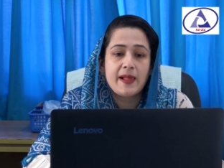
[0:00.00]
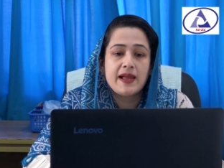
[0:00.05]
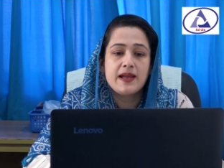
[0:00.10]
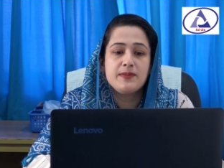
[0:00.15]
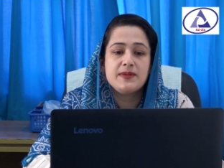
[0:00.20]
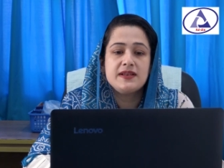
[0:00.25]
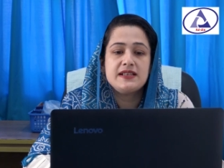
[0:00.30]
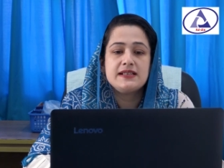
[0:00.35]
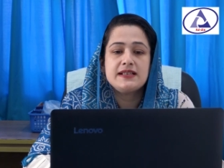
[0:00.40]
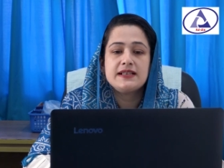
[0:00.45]

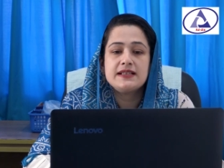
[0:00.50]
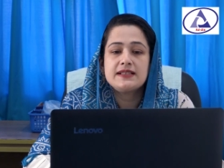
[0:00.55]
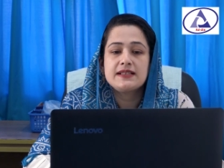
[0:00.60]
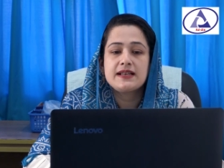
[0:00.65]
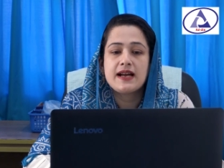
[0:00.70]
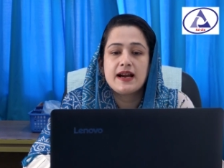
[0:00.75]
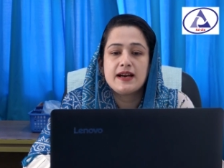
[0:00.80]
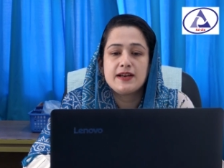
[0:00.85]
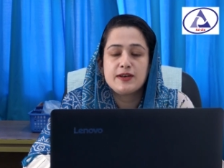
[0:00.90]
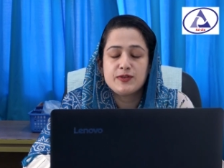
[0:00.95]
Immediate
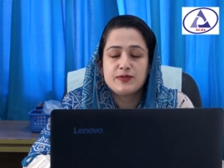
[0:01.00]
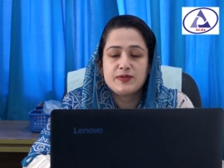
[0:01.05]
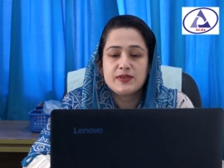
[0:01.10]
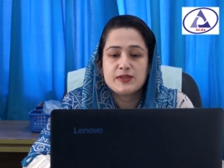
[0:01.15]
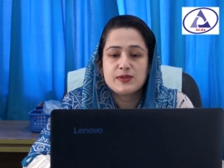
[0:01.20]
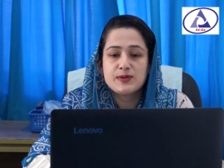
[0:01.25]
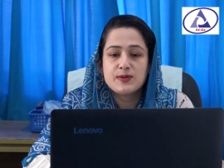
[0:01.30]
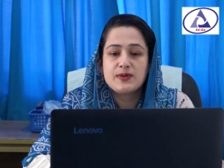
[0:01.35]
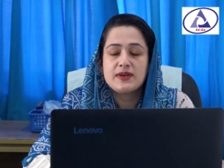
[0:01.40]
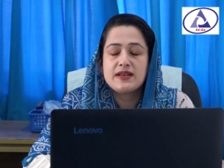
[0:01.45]

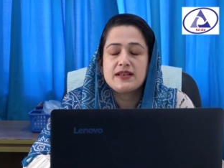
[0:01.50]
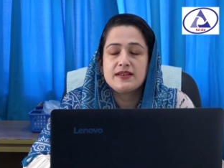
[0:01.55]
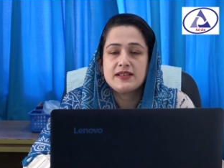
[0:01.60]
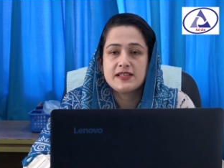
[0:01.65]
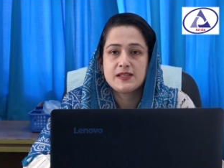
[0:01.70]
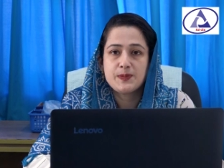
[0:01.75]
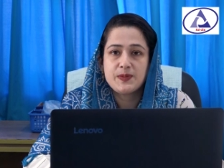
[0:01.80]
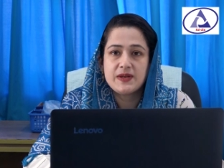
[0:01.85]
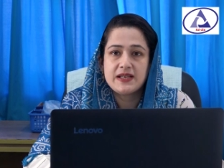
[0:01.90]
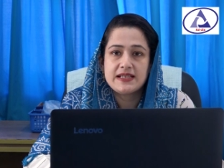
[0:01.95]
cardiovascular,
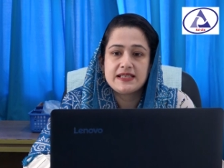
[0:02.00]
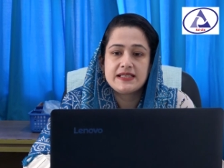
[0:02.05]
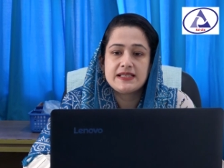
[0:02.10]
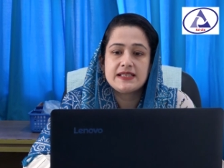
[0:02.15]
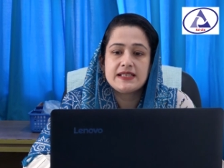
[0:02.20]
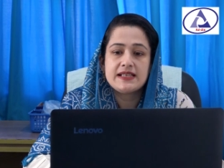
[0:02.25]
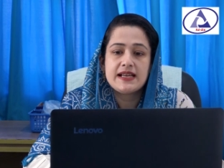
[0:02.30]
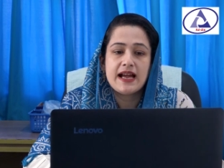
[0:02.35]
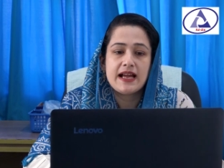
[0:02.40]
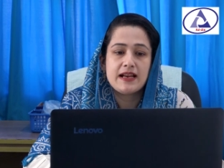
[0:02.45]

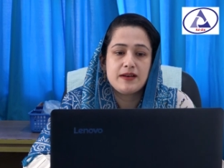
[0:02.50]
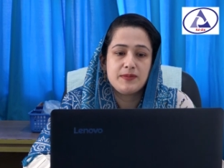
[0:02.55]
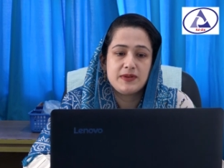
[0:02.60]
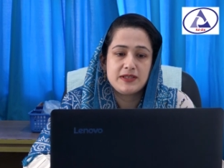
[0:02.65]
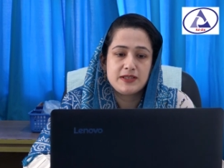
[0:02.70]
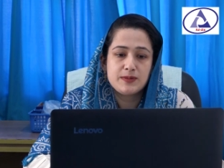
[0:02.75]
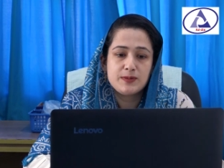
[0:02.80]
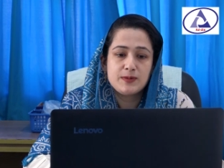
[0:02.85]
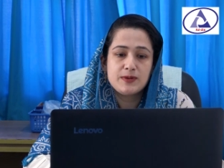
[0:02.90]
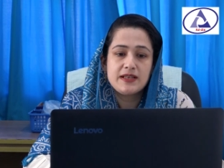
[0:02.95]
respiratory and
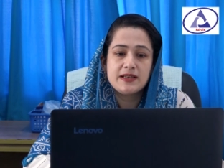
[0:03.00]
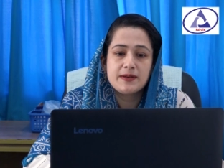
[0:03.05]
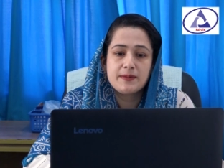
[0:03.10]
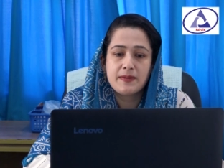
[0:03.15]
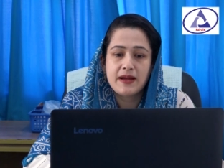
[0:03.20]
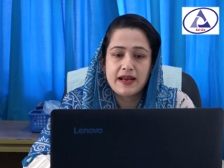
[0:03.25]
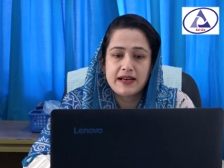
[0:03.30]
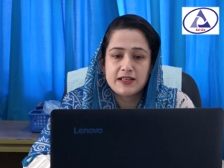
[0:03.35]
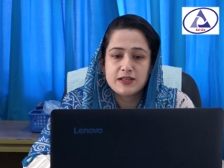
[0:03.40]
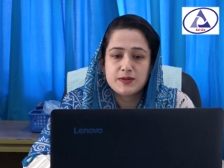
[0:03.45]
metabolic
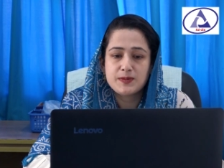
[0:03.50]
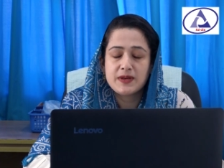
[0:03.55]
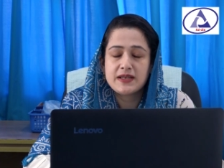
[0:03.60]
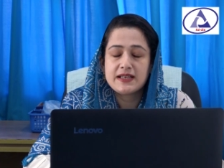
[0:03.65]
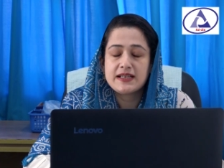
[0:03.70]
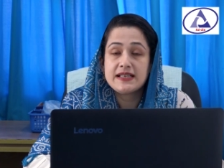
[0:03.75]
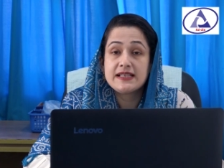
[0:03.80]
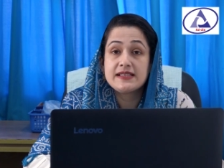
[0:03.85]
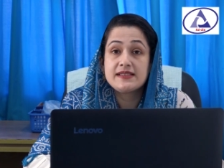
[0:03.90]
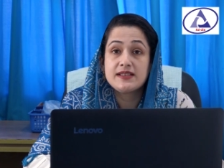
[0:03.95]

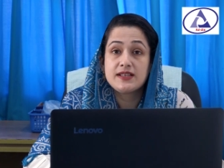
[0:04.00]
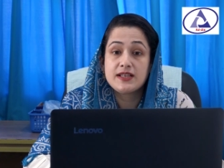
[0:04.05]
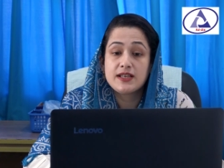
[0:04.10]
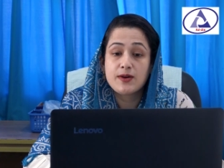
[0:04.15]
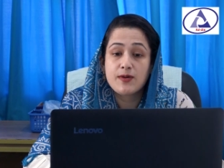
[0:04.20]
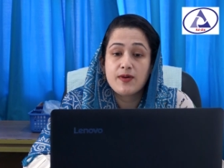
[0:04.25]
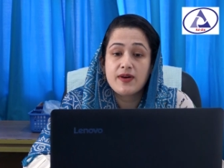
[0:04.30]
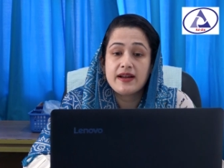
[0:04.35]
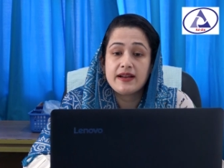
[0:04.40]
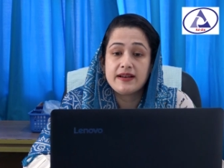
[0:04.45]
management is
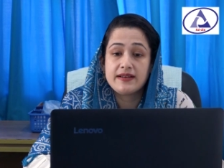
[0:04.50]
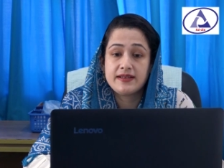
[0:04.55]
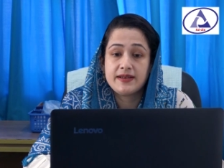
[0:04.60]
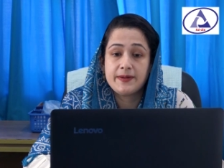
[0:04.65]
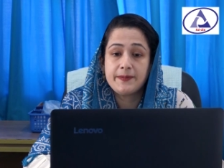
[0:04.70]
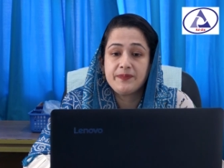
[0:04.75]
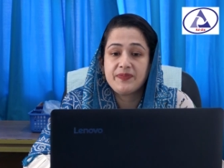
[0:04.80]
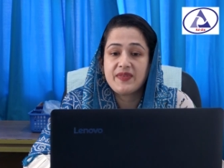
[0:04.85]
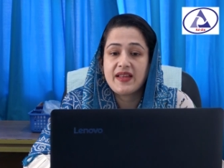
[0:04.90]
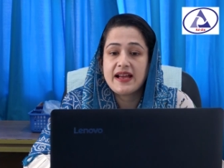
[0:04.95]
required
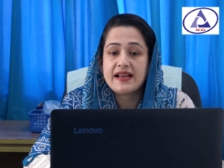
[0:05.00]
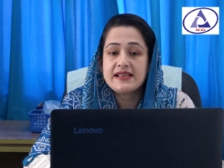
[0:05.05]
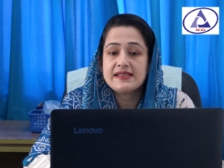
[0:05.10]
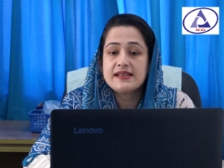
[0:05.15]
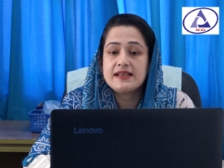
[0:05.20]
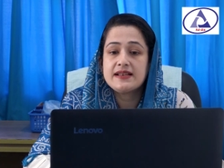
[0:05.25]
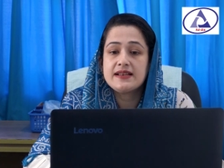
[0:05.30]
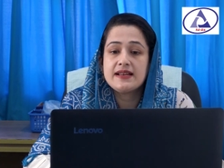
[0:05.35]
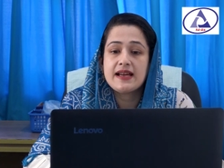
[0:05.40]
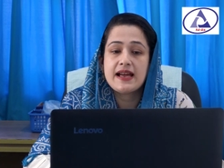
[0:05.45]
as
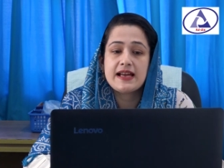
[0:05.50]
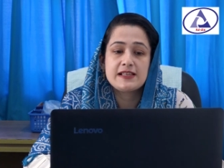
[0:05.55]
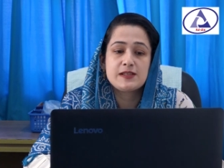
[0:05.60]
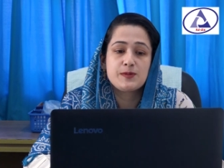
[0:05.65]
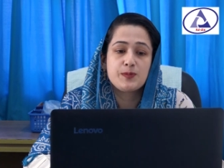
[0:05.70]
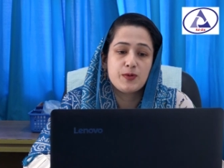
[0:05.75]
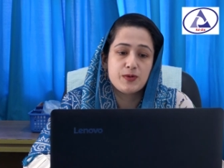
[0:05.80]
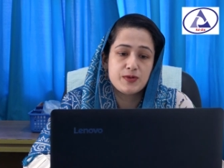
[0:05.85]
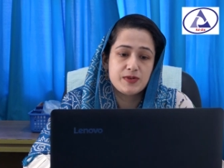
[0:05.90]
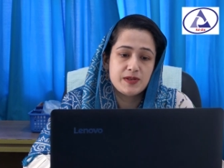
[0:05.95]
early
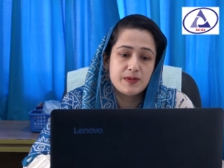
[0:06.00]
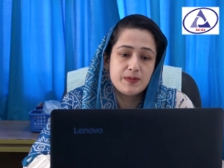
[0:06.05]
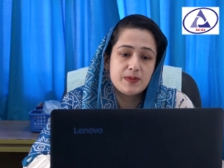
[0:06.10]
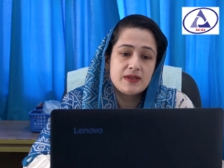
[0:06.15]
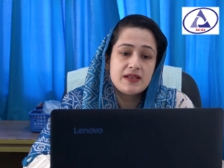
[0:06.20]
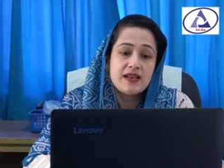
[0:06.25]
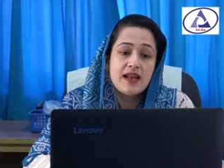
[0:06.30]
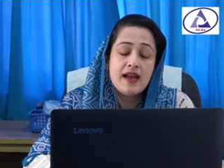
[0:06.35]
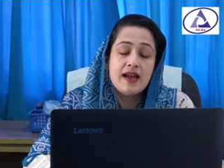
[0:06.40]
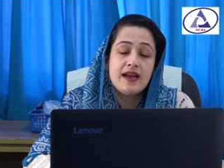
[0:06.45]
as
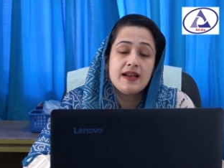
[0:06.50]
possible.